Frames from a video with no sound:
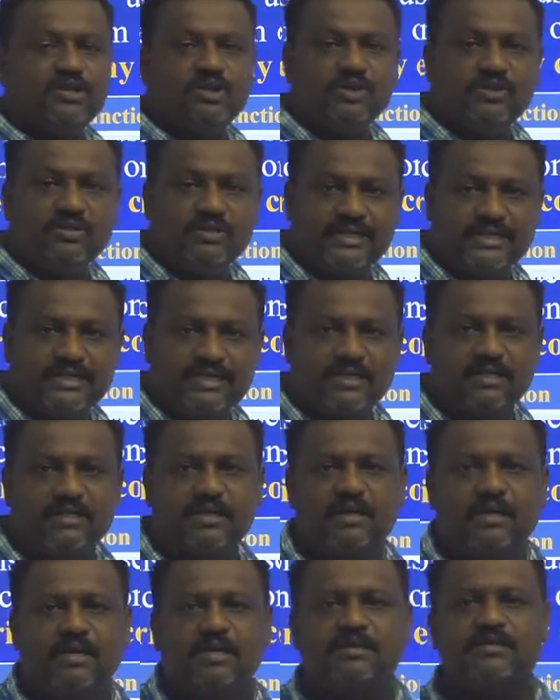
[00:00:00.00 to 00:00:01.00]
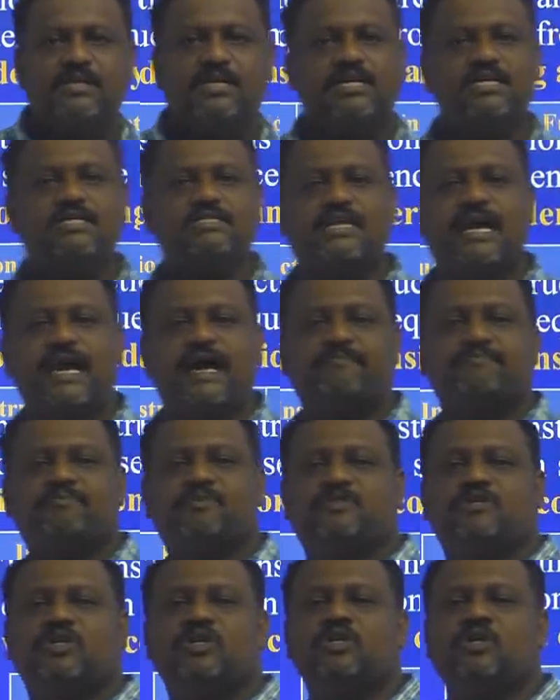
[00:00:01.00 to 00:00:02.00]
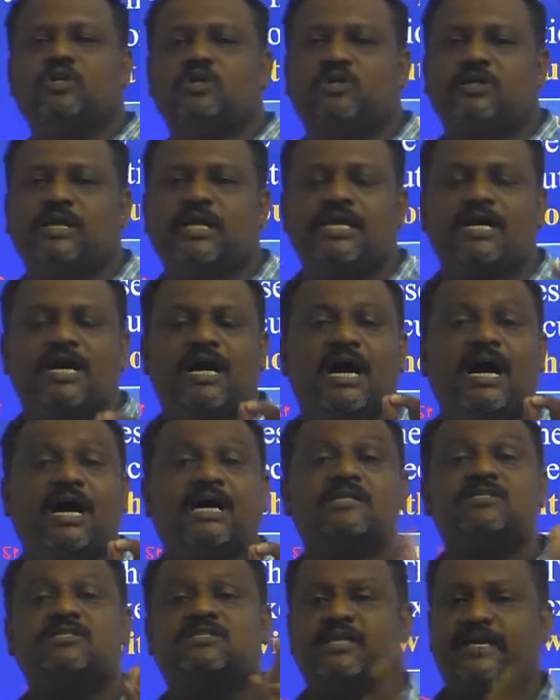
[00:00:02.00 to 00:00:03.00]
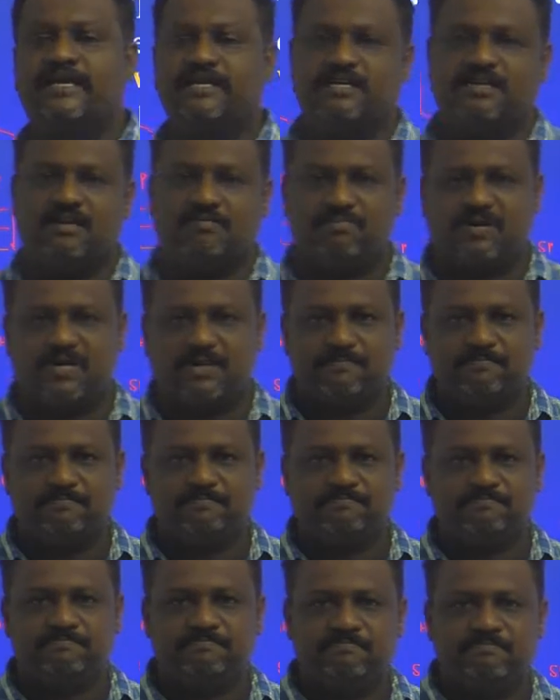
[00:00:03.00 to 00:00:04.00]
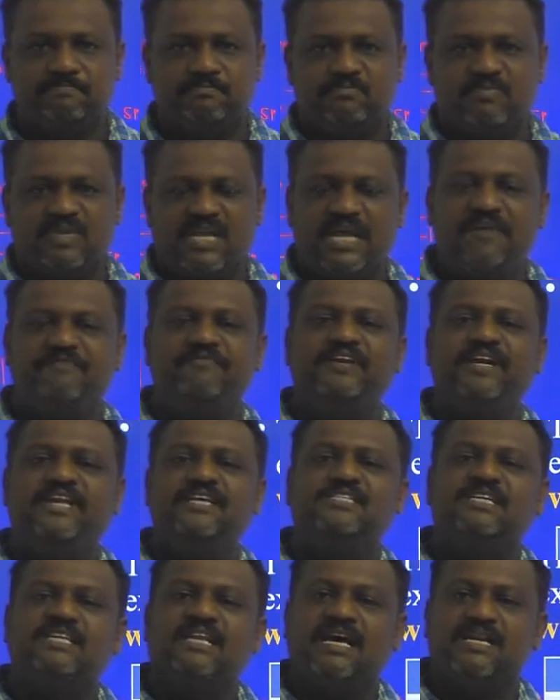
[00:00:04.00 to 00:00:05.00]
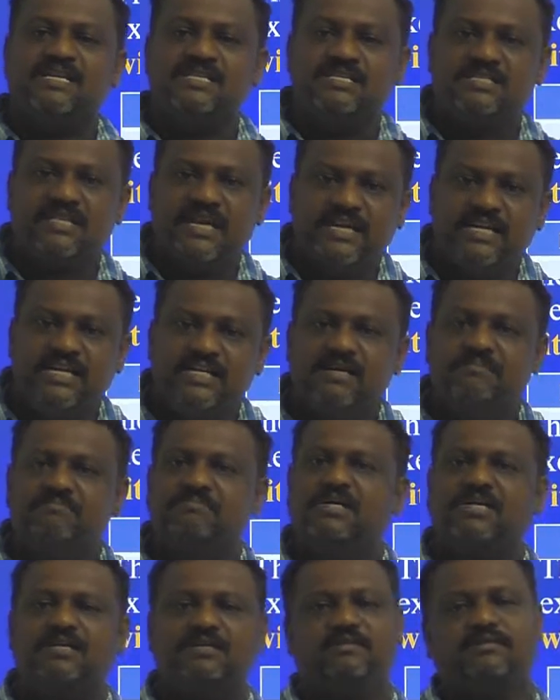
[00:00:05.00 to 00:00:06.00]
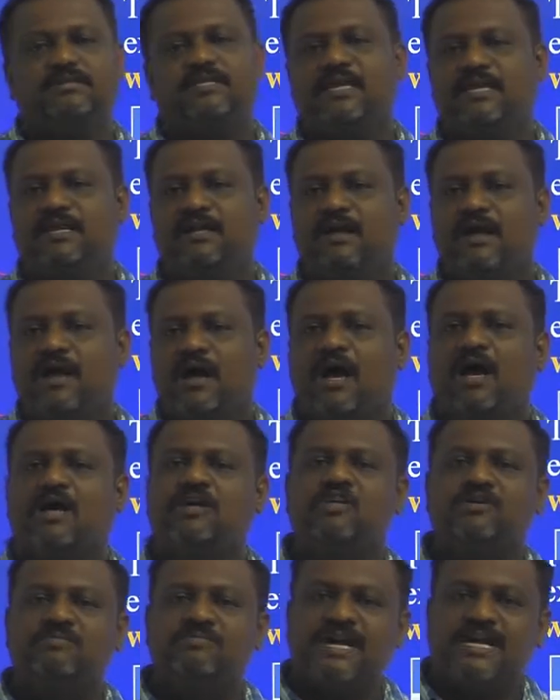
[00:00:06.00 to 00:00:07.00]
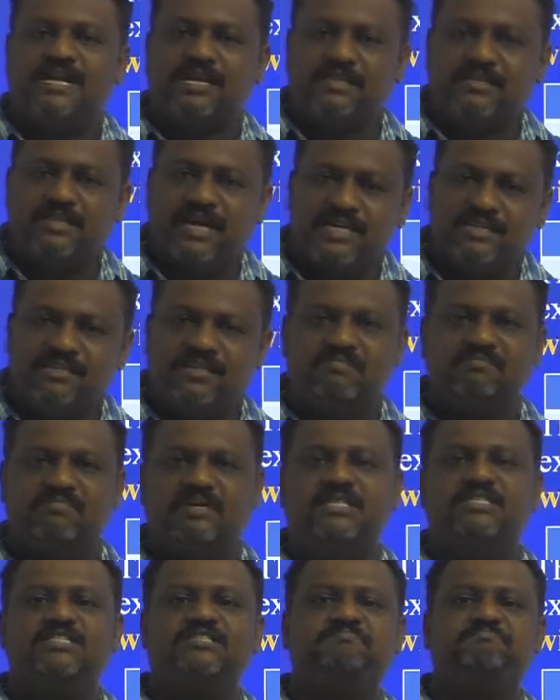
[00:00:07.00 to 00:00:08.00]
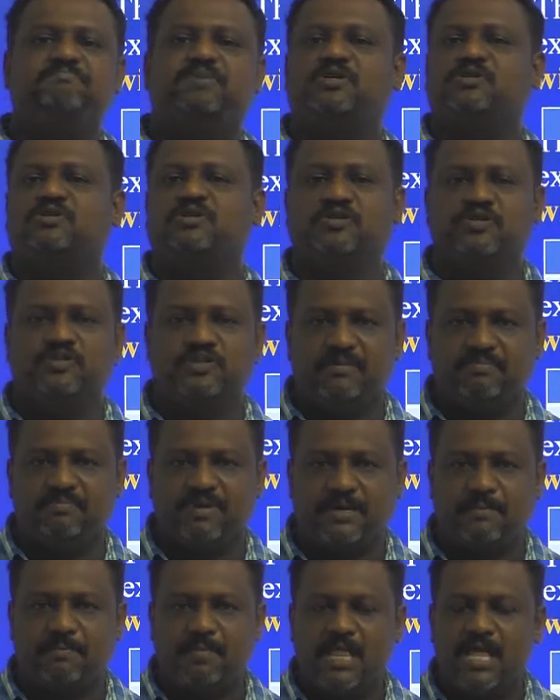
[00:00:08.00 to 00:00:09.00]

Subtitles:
you return, that is absolutely unsigned number. If it is an unsigned number, then automatically that number is positive number.